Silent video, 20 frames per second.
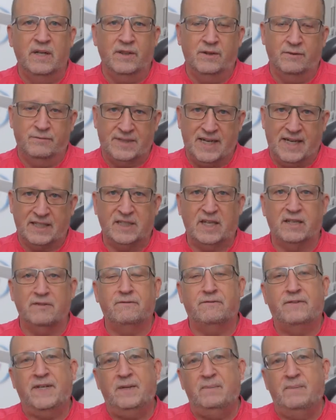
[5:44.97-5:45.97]
The tactile
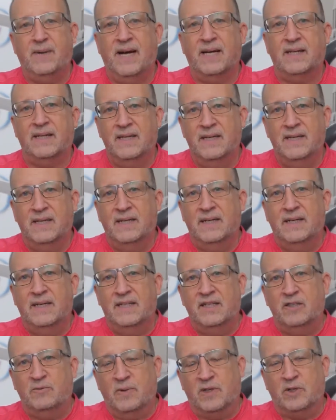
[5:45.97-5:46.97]
feedback
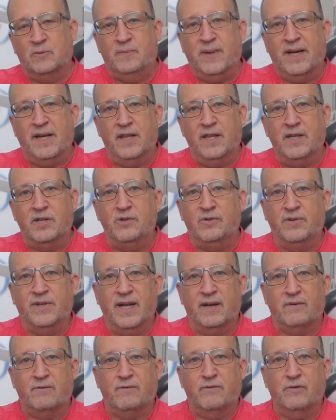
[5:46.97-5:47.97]
is much better than you'd
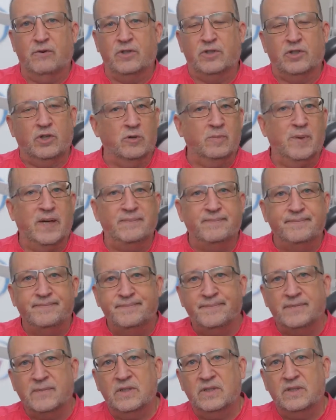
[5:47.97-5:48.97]
get for a turbine.
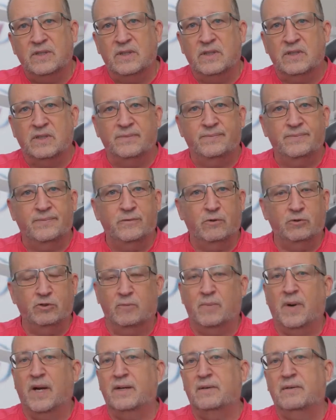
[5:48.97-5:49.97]
So those
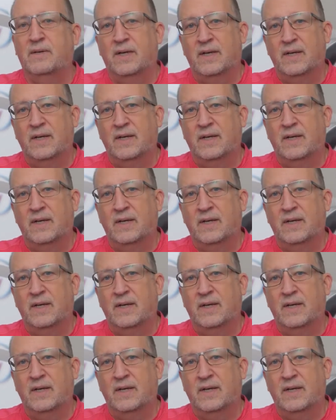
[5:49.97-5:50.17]
are my